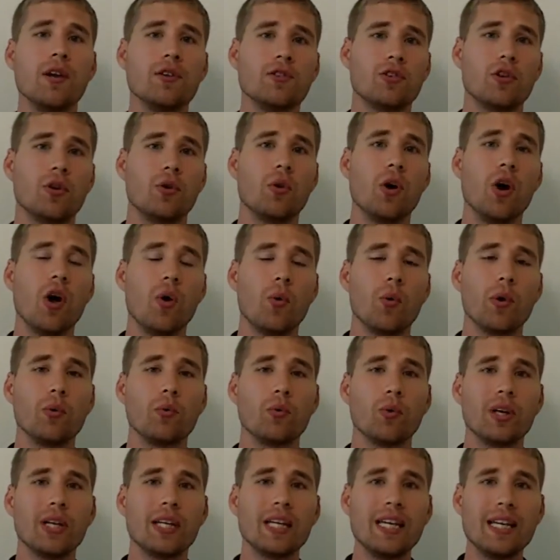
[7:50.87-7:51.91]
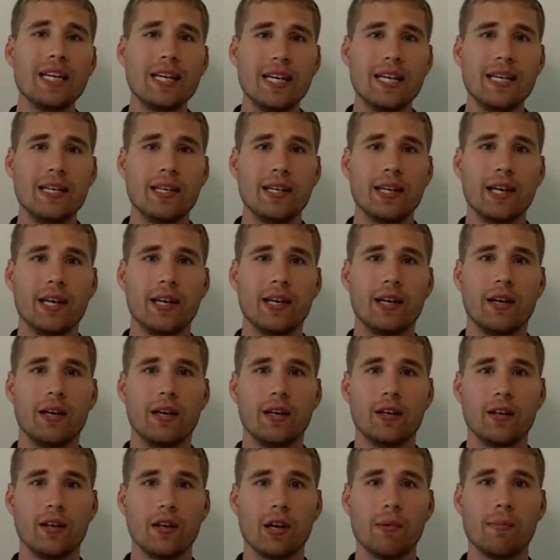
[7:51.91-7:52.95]
So we really need to get
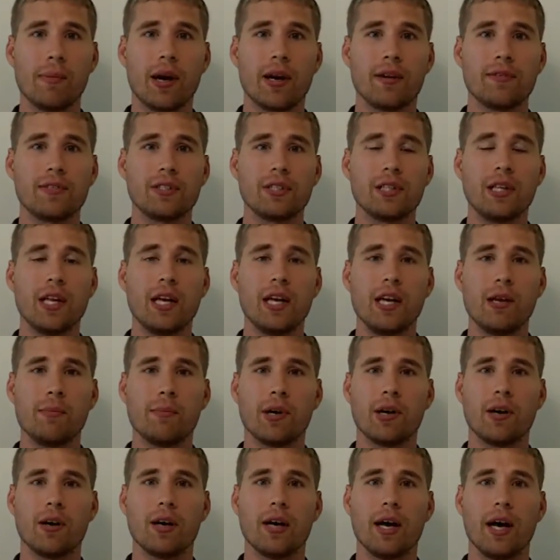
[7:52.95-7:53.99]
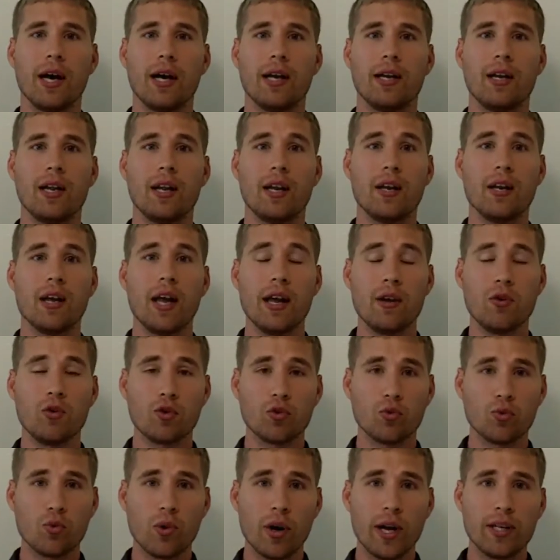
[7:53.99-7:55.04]
a good amount of selenium in our diet, and a
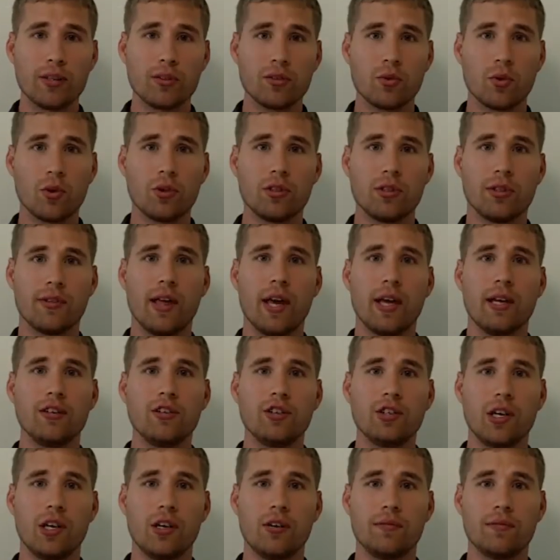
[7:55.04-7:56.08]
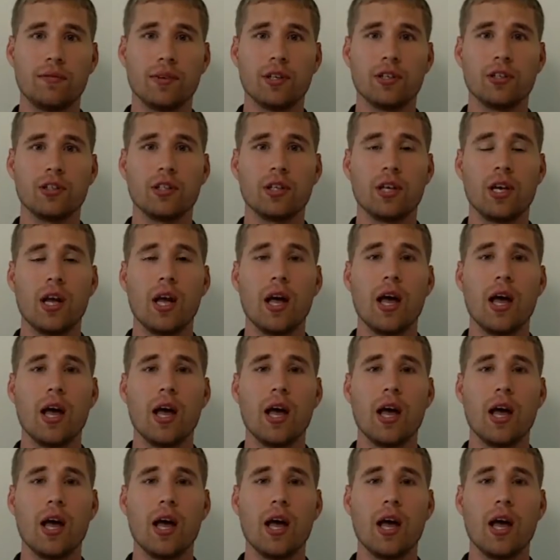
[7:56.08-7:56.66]
great source of that is shellfish.